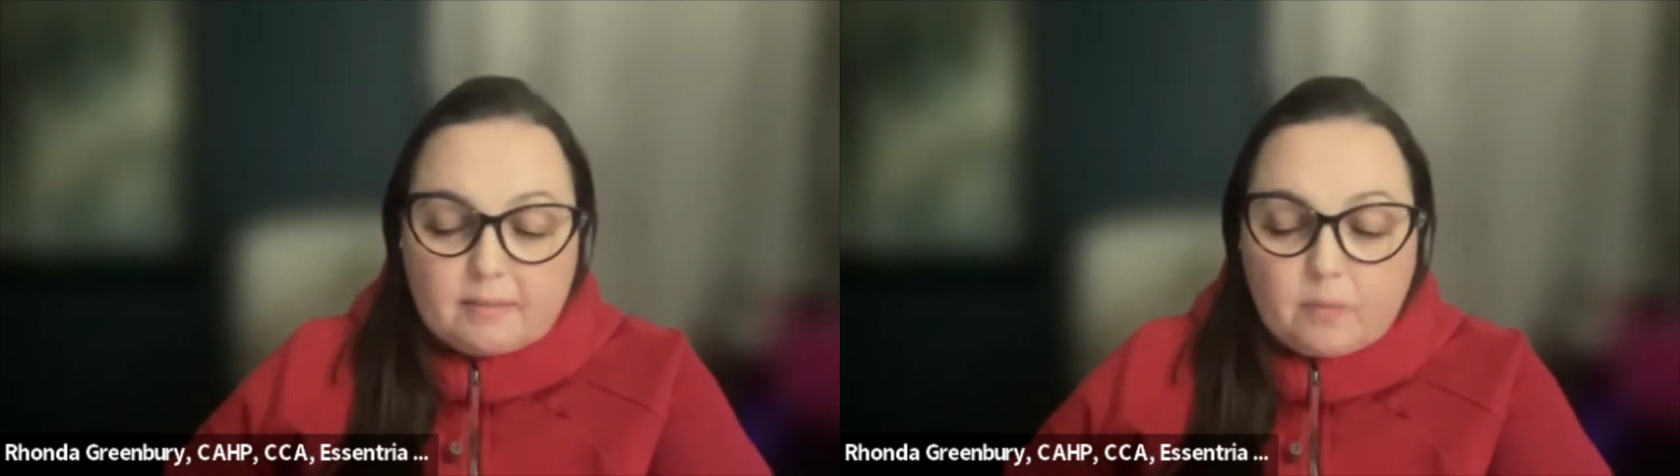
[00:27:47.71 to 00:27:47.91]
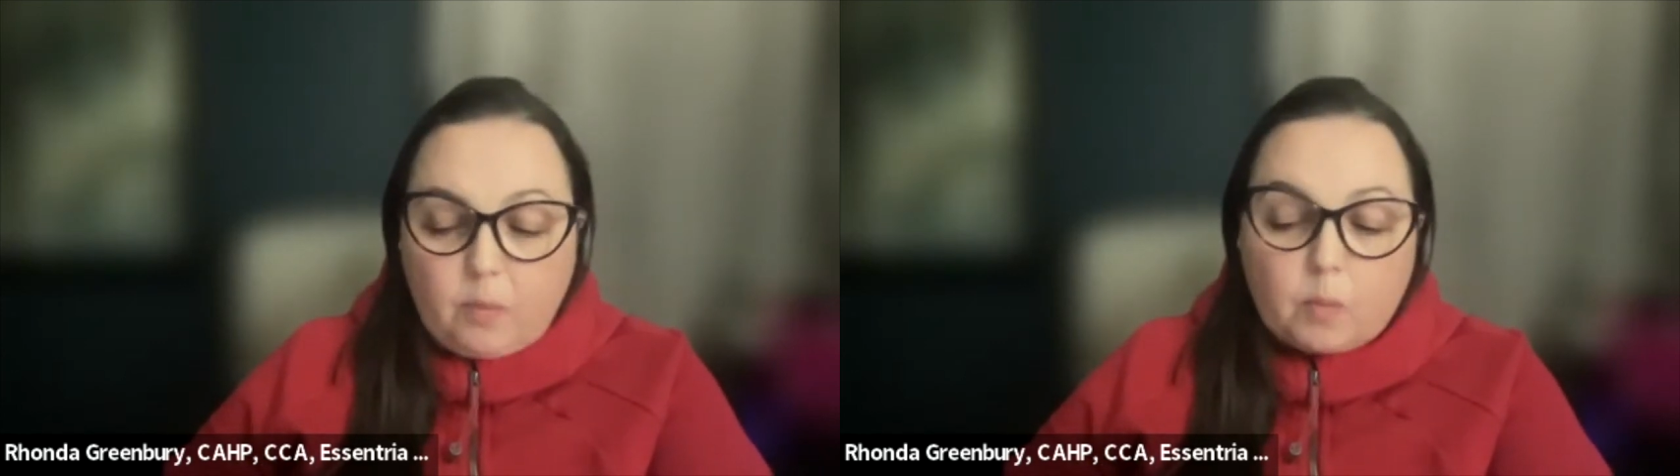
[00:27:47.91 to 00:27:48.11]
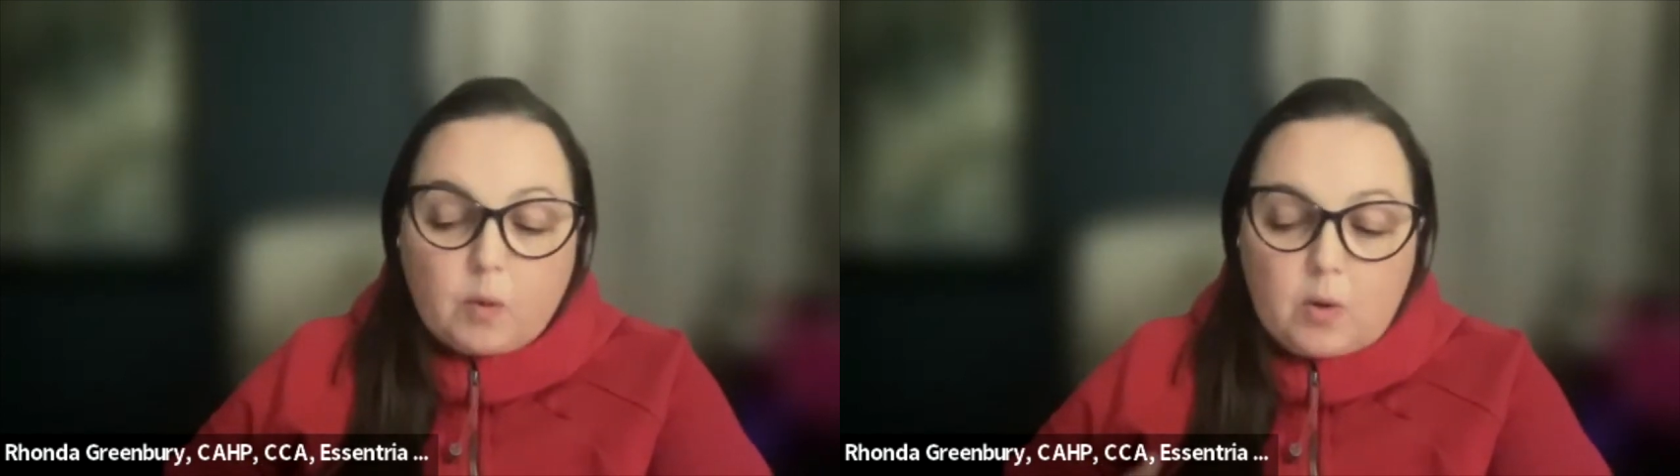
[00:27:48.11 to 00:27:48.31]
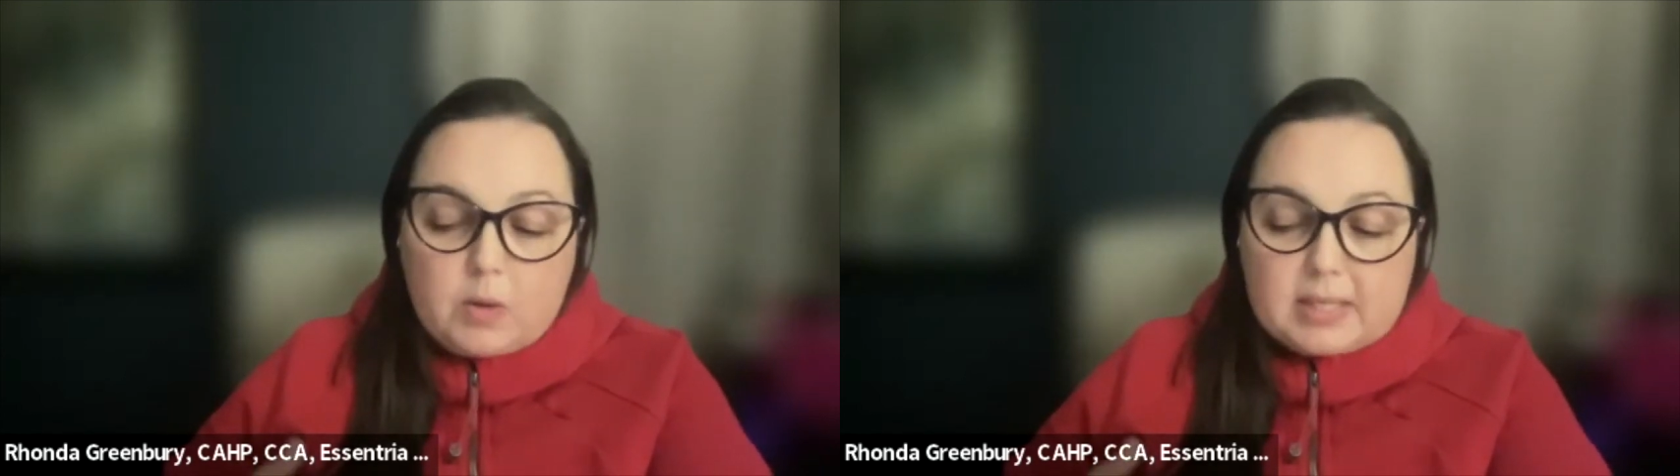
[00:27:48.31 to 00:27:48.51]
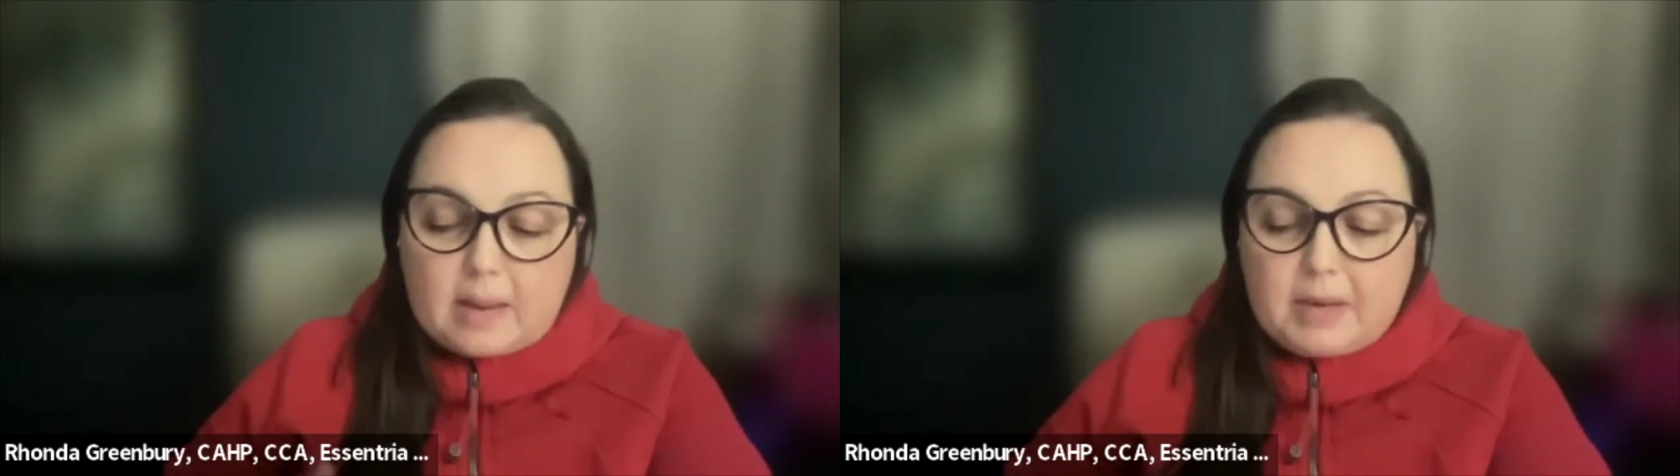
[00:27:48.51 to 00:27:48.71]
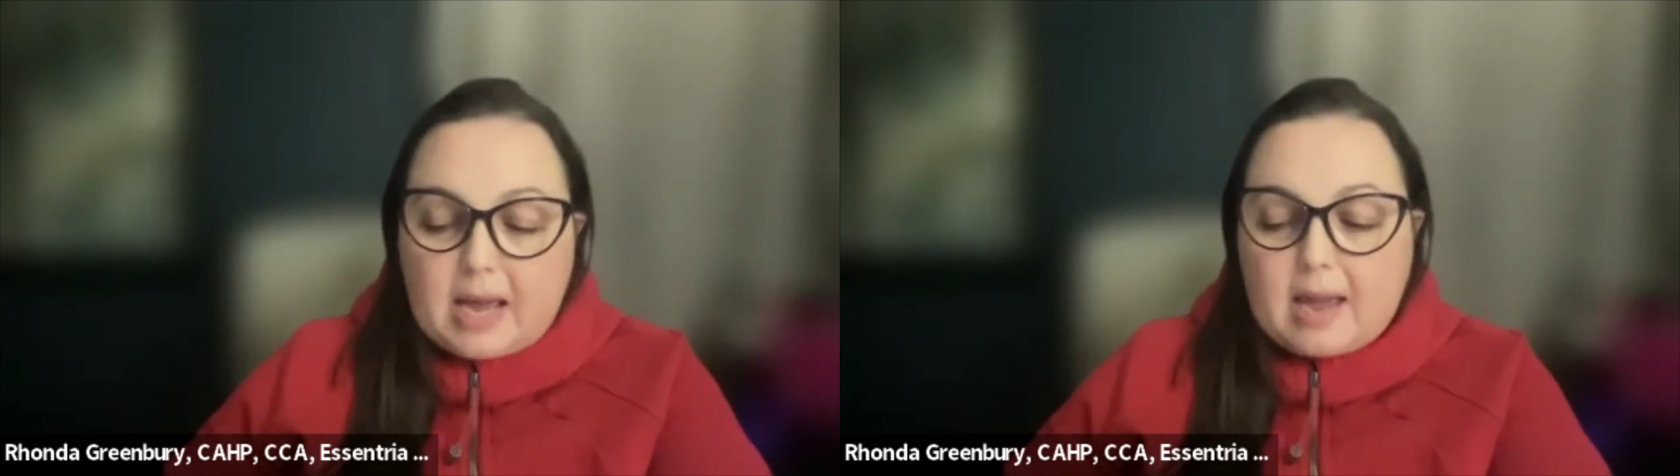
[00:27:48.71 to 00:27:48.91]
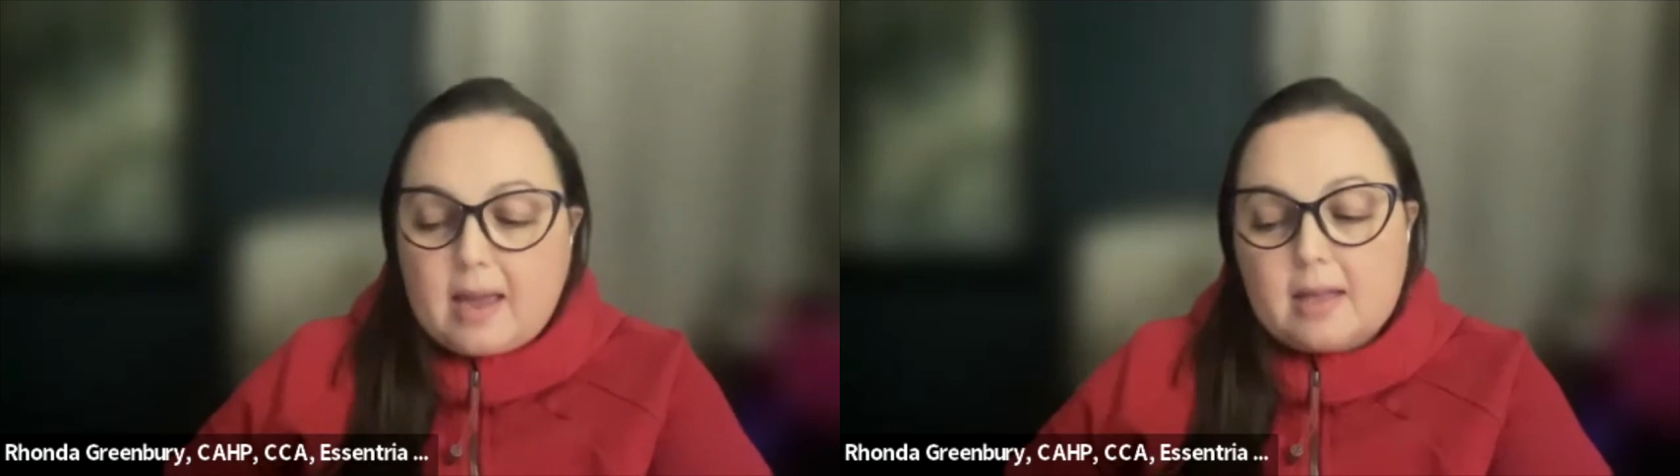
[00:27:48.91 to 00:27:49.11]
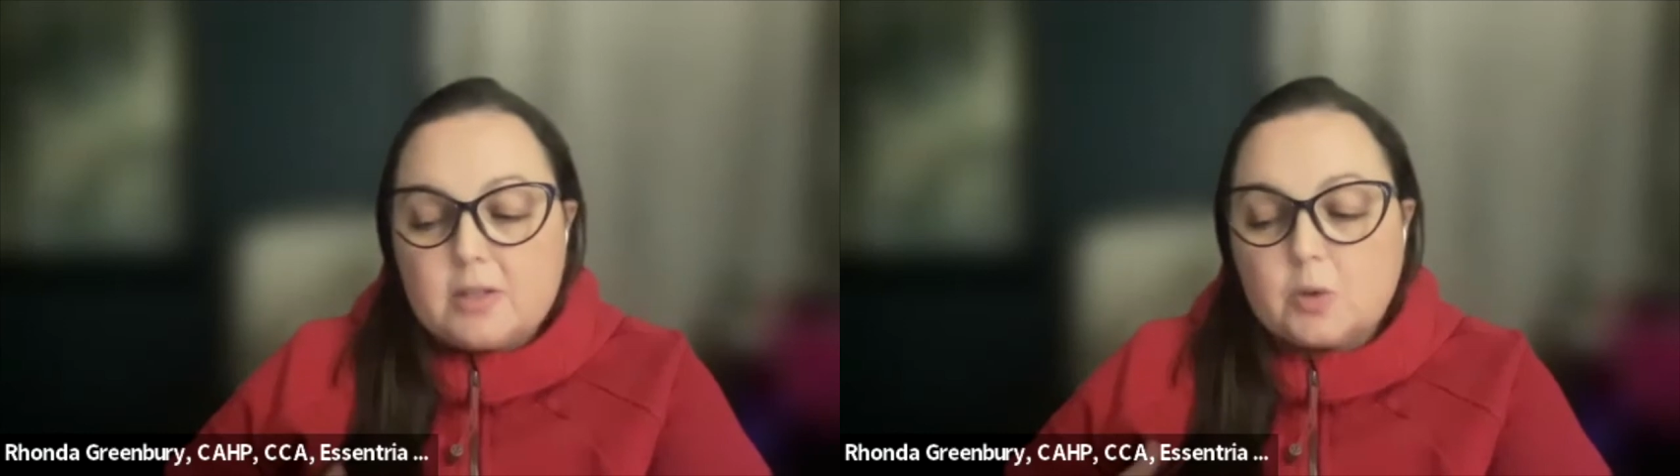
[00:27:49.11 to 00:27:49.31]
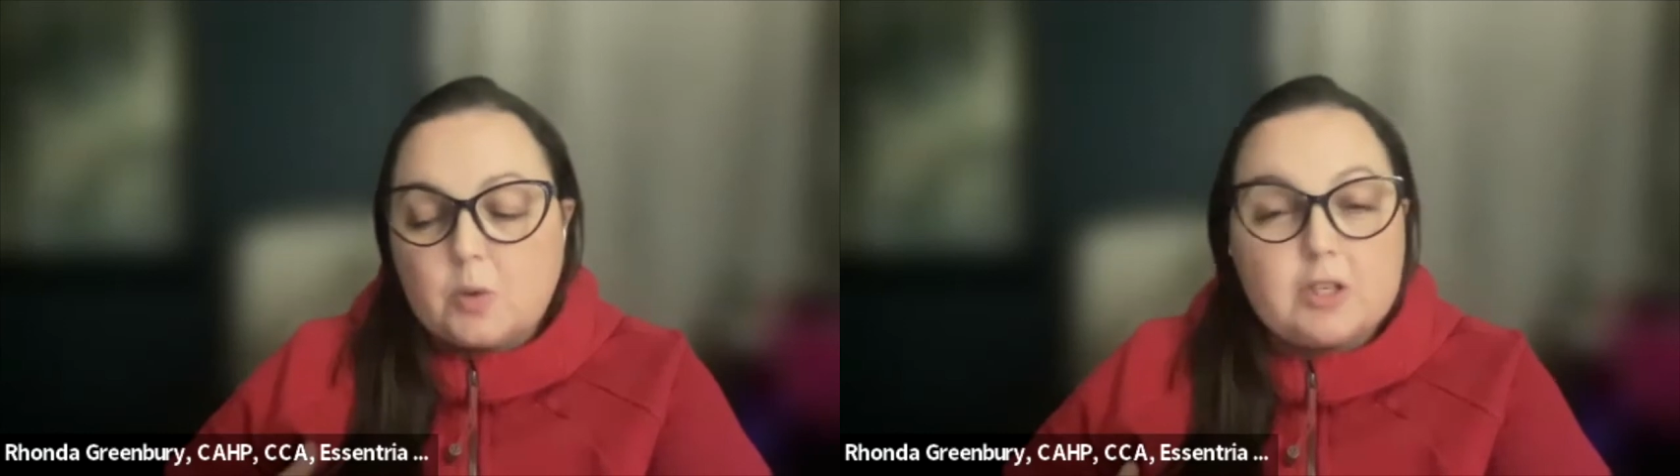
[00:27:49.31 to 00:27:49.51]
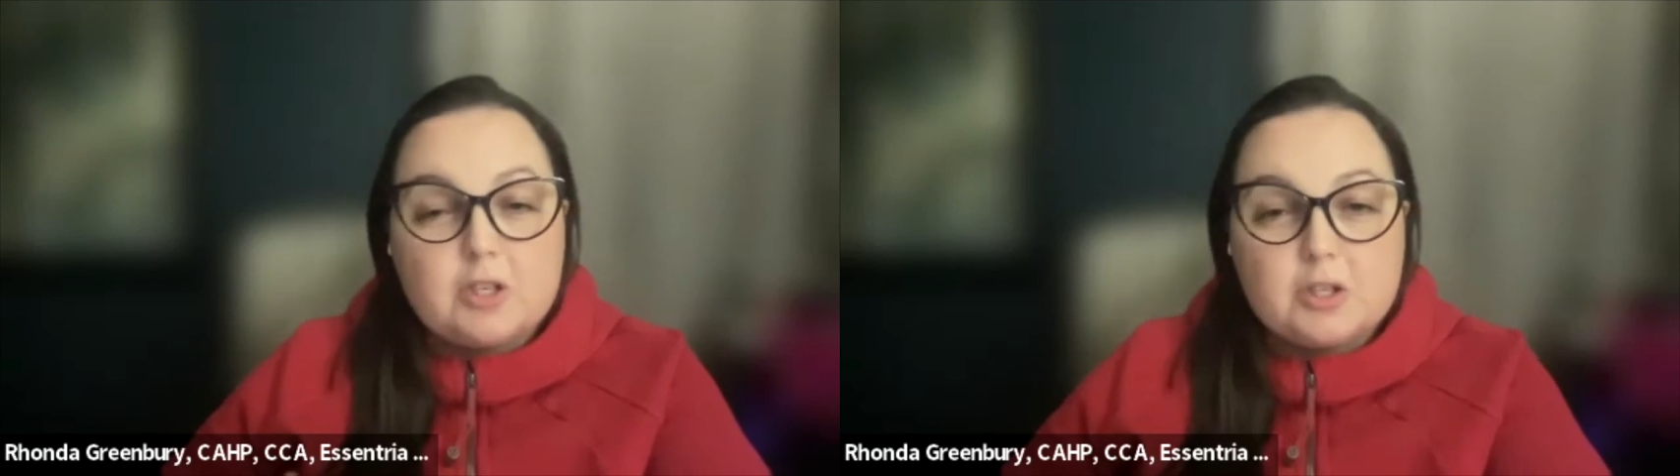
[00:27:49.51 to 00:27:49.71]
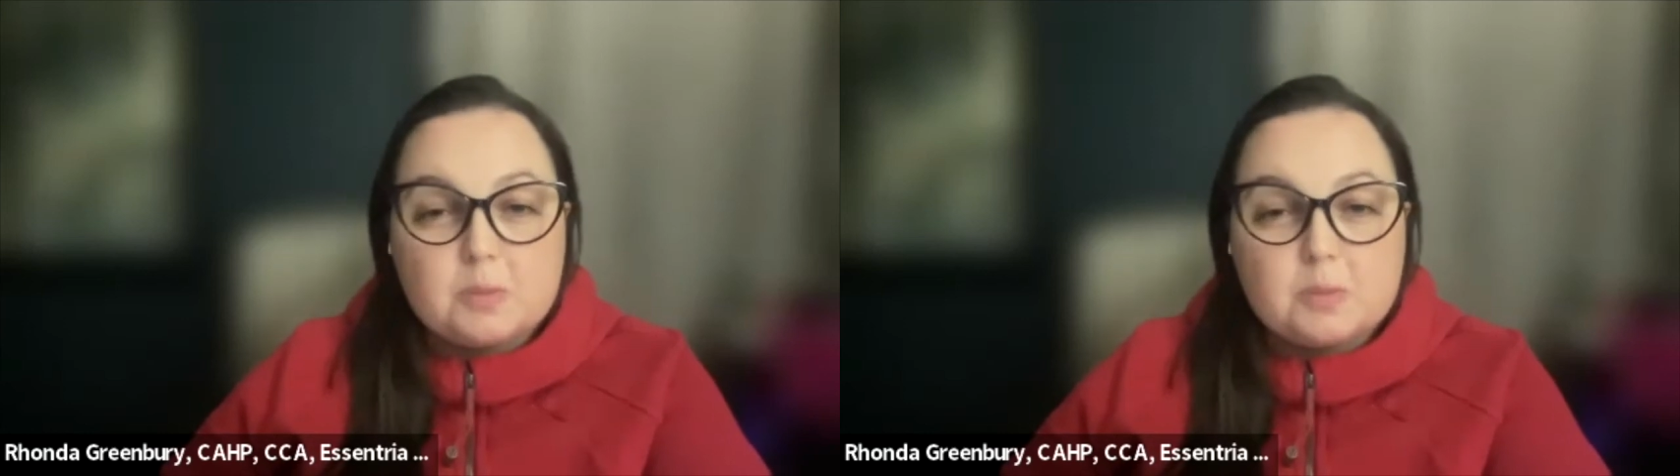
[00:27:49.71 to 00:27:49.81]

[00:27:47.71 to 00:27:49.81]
We're always happy to answer questions,